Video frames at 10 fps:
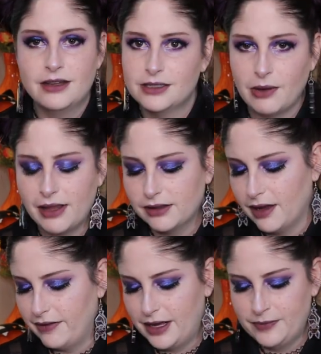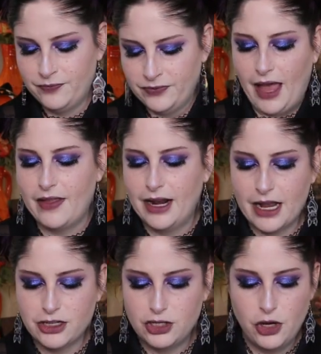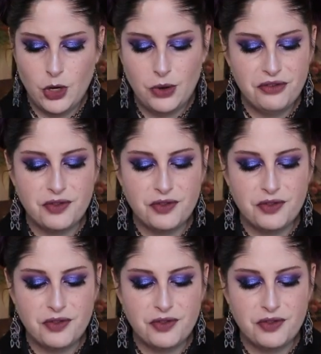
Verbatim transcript: So I love it. And then I got two